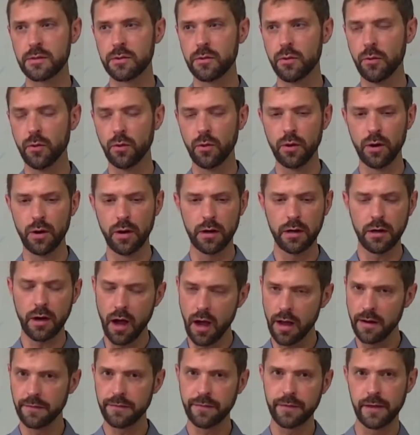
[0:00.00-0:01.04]
or
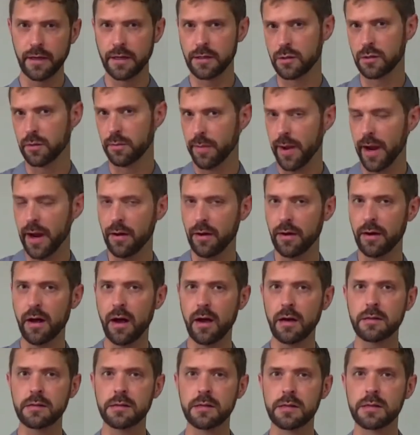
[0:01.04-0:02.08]
conflicts or
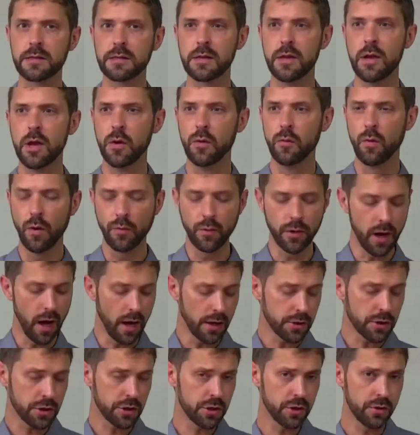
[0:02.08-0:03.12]
paradoxes where we're not
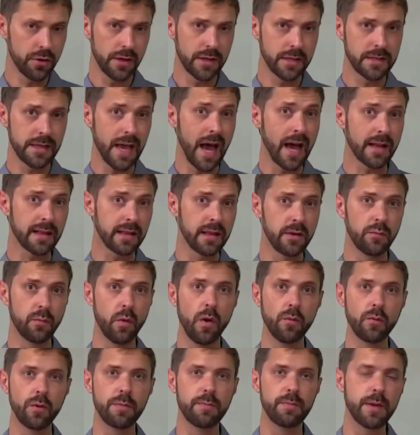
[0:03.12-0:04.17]
sure exactly what
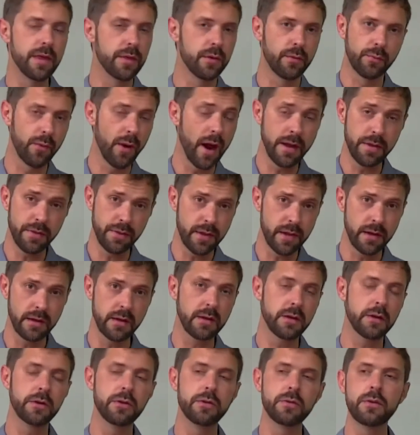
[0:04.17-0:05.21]
would be the right thing to
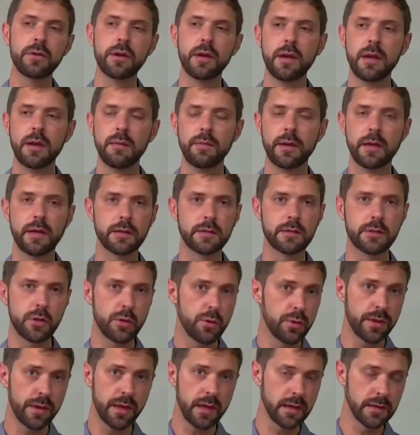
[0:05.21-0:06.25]
do because two
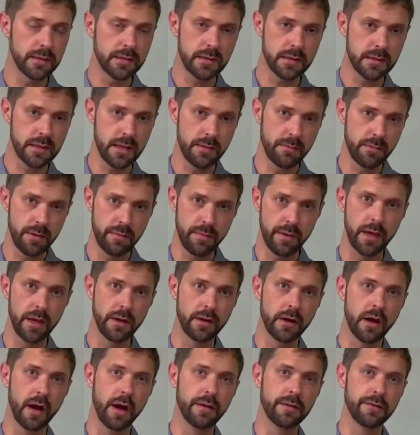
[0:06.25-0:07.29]
things seem to be in
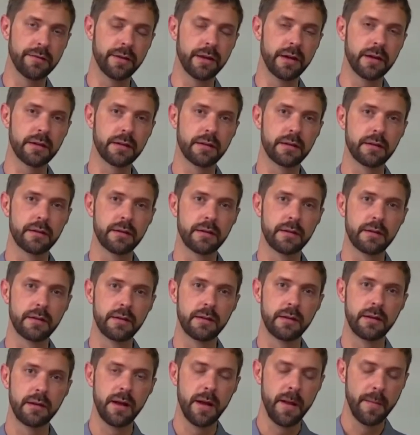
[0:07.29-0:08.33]
conflict.
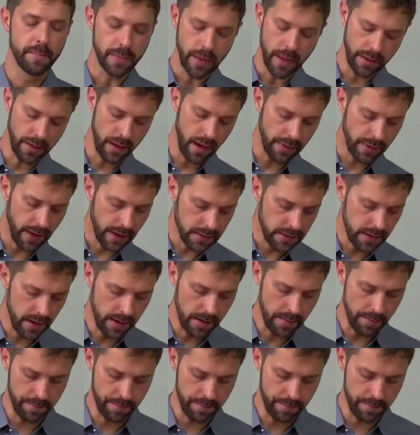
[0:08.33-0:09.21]
Now, that's not